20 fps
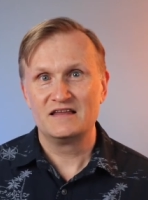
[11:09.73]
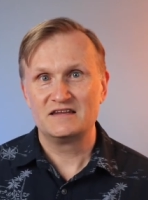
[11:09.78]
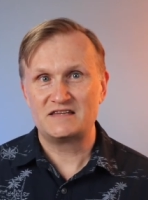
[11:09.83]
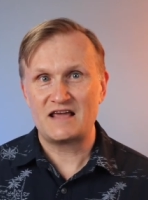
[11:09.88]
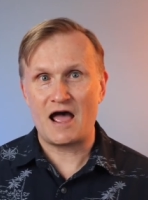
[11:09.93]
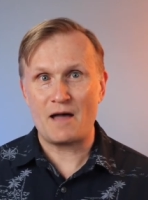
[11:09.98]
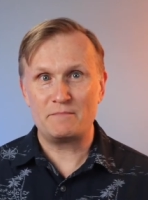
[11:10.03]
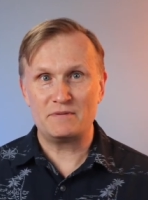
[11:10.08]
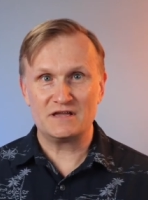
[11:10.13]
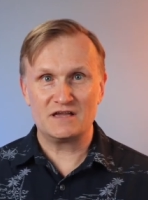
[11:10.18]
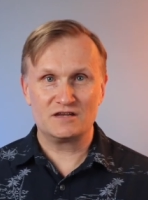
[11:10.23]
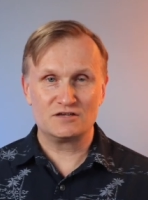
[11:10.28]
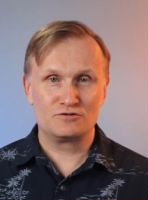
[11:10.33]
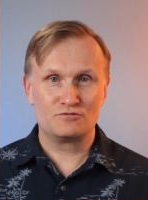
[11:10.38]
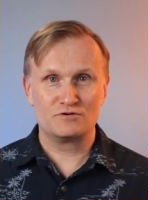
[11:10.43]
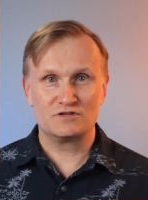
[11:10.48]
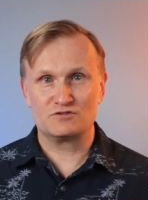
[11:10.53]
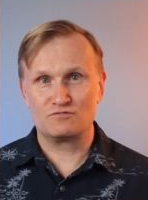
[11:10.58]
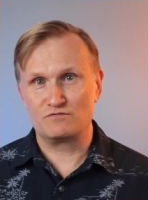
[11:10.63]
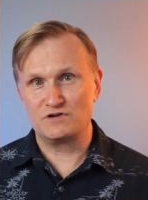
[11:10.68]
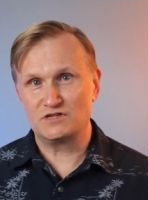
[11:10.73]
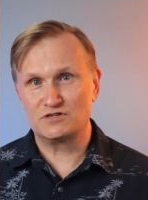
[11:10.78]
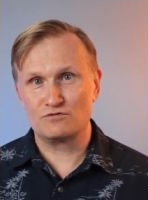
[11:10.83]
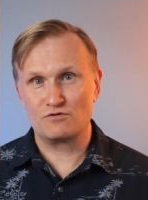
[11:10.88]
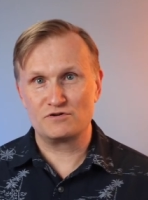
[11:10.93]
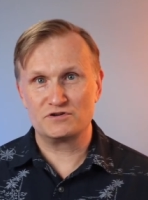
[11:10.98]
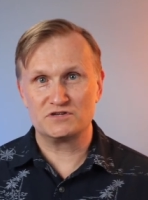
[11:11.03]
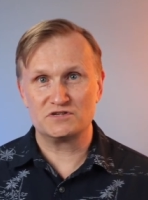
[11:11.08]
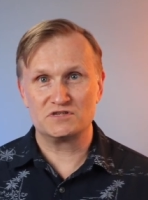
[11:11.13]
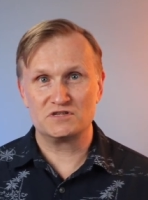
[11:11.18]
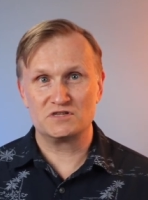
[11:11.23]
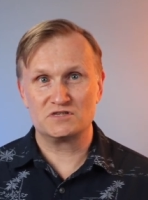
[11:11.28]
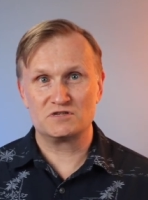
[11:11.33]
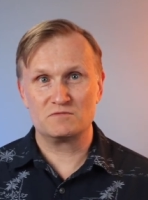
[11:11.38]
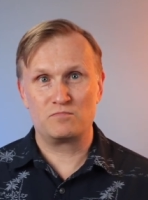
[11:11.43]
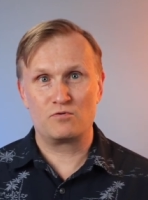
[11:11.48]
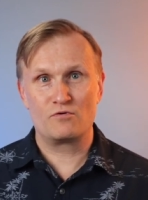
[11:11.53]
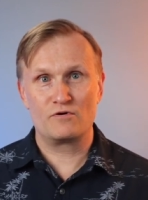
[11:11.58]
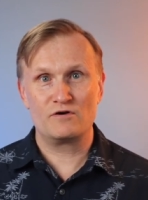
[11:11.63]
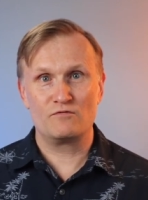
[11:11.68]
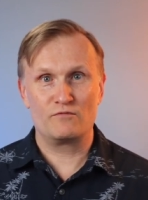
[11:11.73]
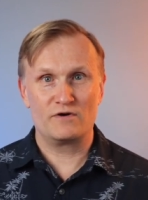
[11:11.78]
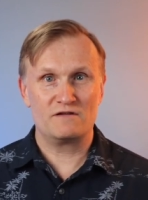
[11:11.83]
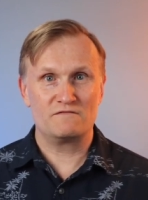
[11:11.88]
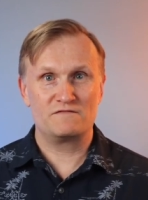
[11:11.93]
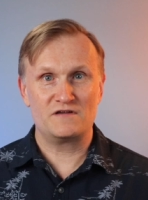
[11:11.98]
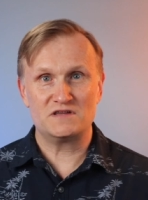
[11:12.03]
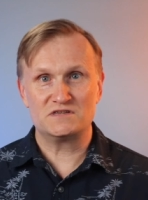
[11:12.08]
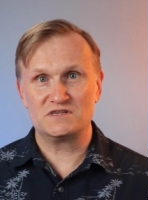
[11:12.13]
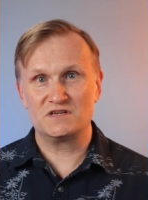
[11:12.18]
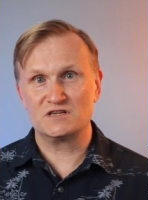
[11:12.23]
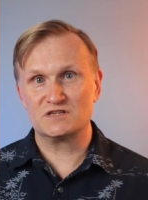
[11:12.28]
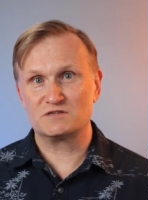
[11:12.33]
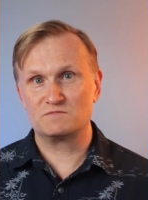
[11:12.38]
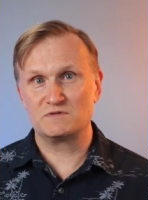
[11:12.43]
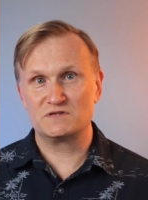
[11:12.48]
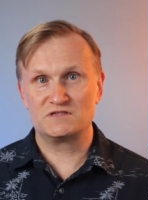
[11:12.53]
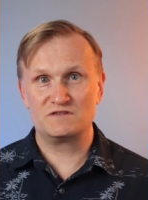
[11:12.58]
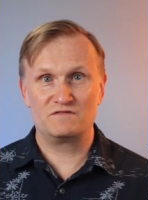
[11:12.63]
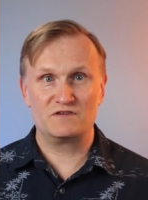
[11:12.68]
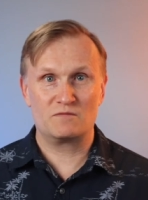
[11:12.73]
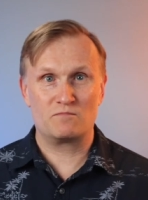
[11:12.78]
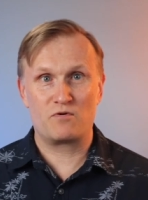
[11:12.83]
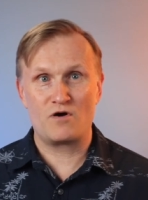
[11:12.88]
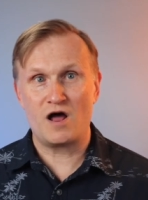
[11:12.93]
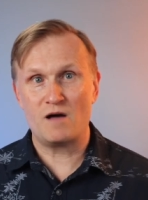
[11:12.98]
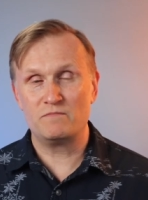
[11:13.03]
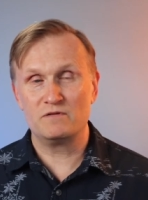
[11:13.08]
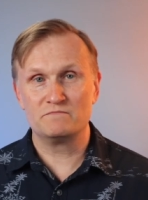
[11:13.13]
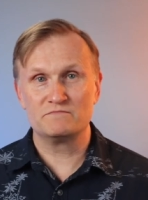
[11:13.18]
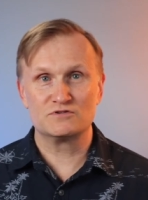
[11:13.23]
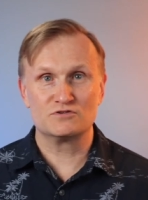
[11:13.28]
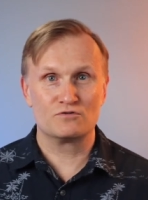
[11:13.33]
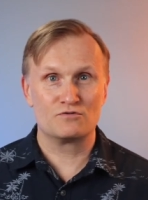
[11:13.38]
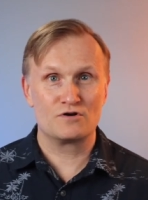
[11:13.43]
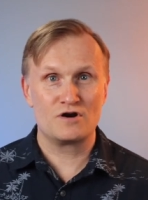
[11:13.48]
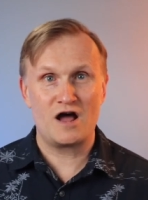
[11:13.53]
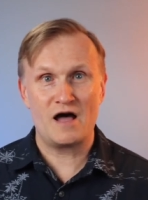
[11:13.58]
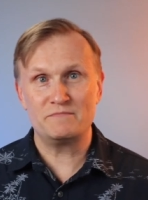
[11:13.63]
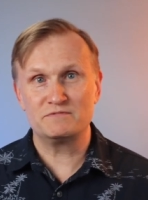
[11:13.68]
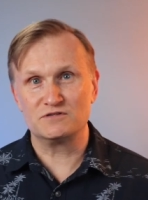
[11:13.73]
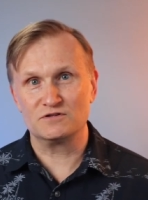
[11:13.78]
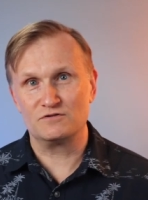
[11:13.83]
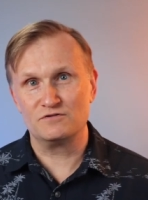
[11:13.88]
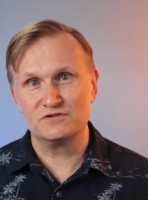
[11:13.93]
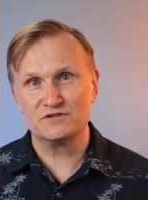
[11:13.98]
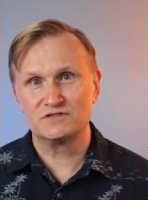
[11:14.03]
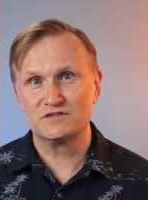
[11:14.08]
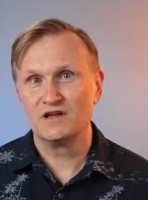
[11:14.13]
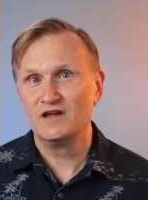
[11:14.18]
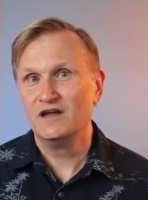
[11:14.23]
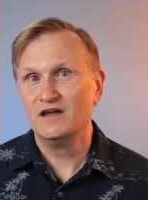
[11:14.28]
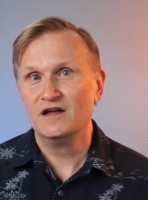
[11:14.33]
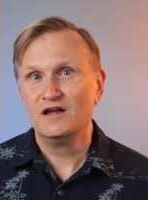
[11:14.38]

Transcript: tapping into its resources and support when facing specific problems or obstacles.